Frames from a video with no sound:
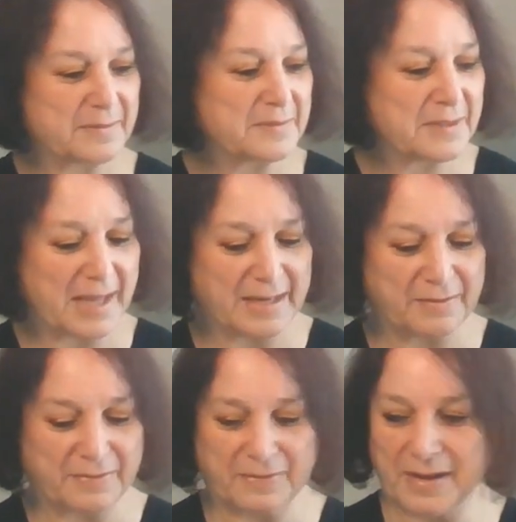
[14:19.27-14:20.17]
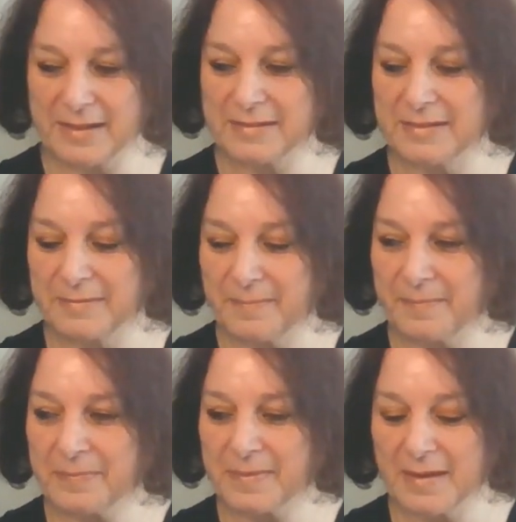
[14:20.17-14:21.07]
will kind of
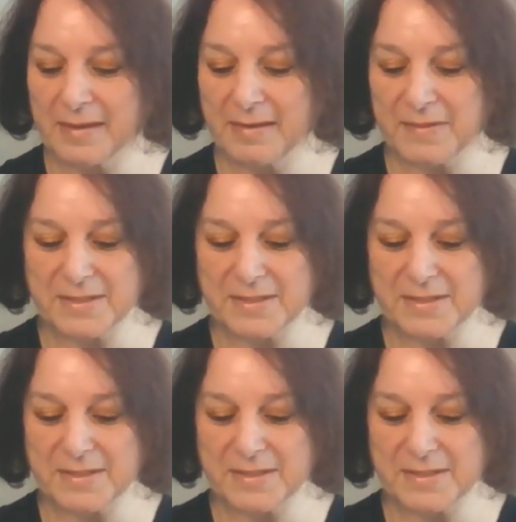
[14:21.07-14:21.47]
give